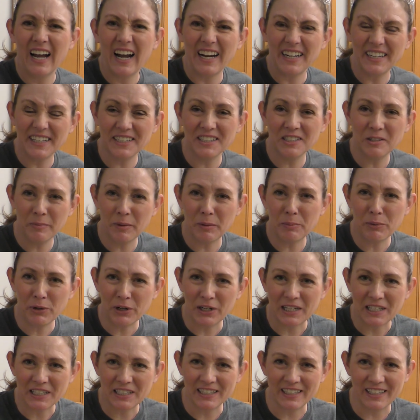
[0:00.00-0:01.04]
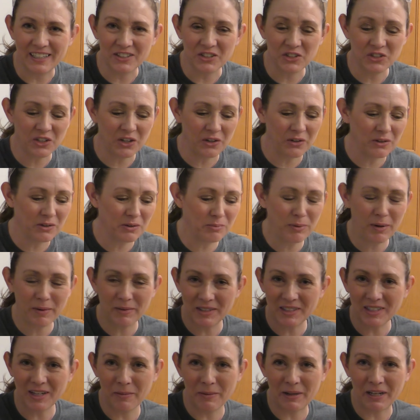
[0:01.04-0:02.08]
I need it to be pretty clean. So you
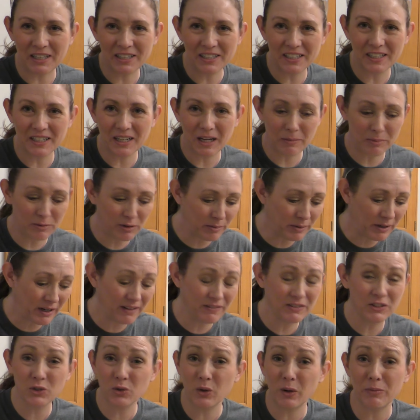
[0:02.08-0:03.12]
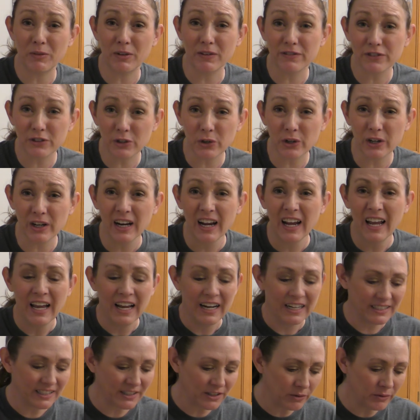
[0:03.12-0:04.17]
probably saw me cleaning up a little bit. I even swept the floor
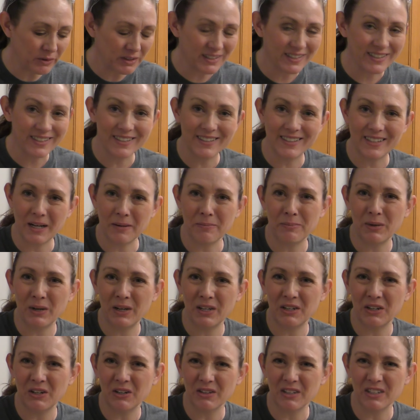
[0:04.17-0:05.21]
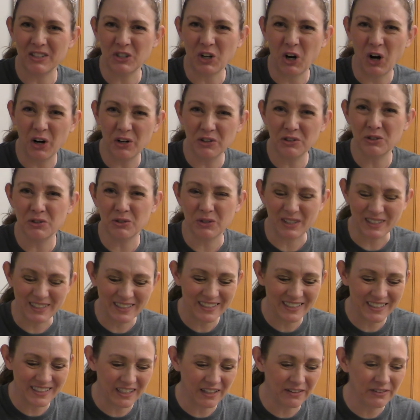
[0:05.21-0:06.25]
because I don't want to step on all this hard,
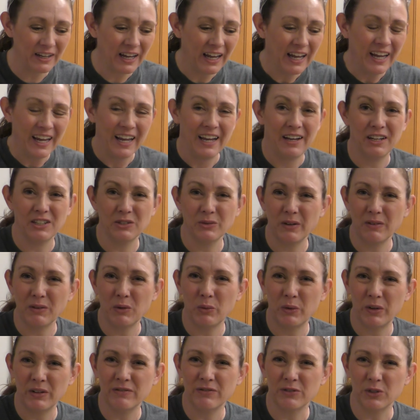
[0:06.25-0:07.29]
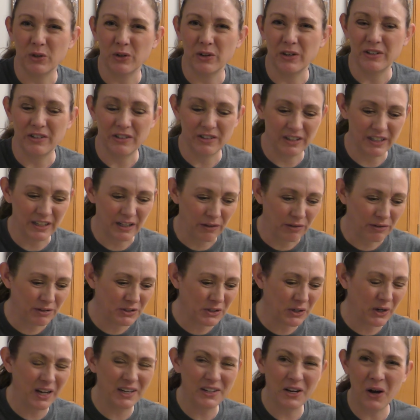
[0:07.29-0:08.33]
crusty stuff because we have a wood floor underneath.
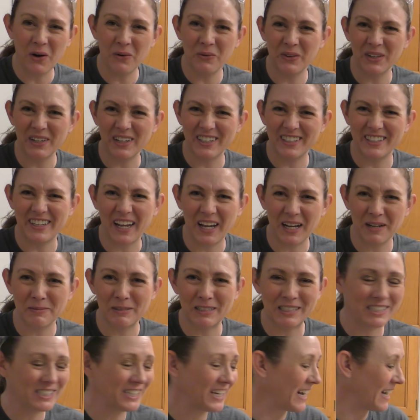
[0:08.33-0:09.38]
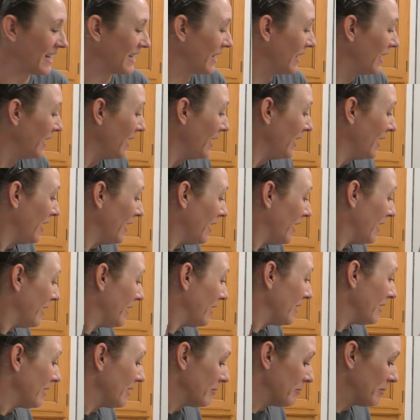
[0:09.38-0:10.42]
So I don't want to damage that.
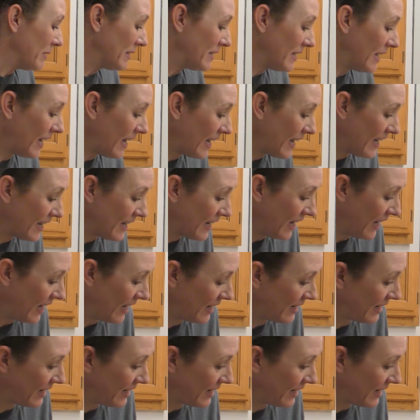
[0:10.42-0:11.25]
But yay.